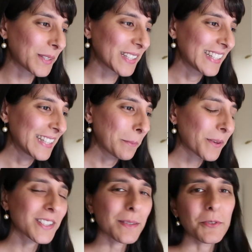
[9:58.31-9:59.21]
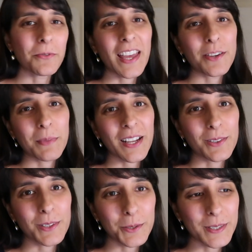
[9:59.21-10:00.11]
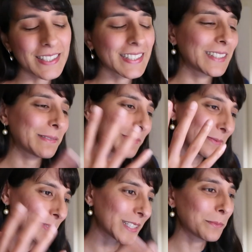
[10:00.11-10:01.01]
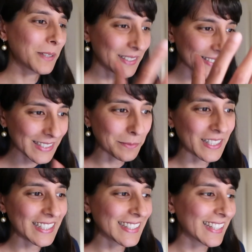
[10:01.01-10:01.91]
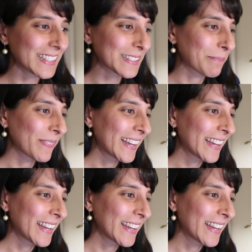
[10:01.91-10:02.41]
But because I'm a fan of Michael Lewis, I've read about some of these things.